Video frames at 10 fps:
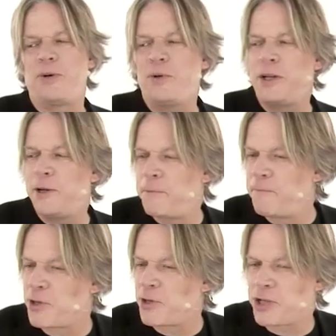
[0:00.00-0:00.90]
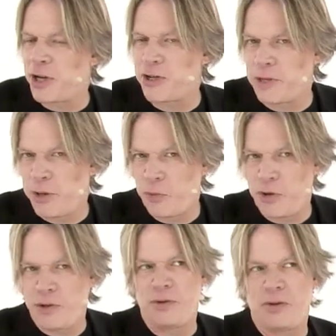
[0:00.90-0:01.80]
I want to share something
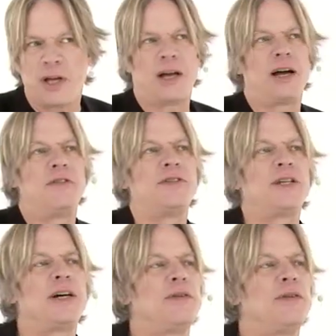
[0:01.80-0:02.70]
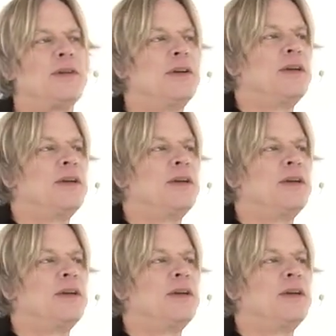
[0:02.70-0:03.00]
with you that I've done